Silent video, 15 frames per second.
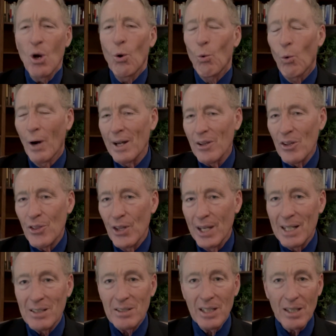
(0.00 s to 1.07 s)
One of the
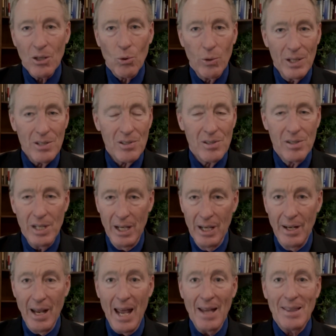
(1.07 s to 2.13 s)
things that Chris
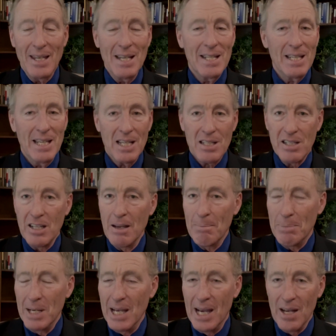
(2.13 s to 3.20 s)
did at the
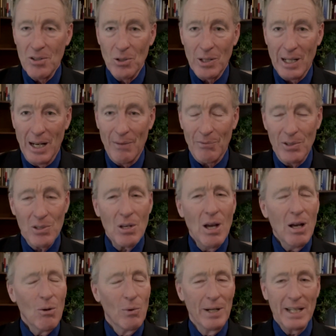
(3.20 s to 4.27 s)
CSEMP annual conference
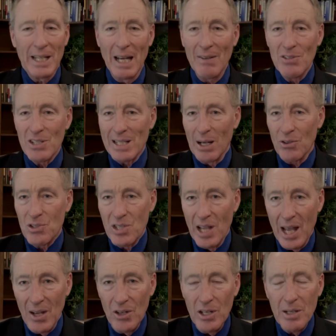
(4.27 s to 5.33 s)
when he gave this
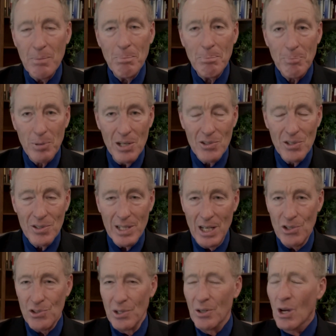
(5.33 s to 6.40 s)
outstanding
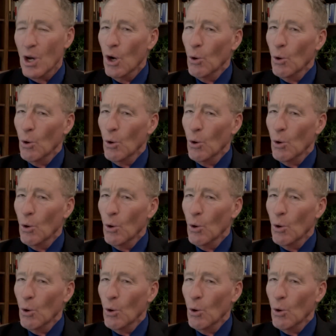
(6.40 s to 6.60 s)
presentation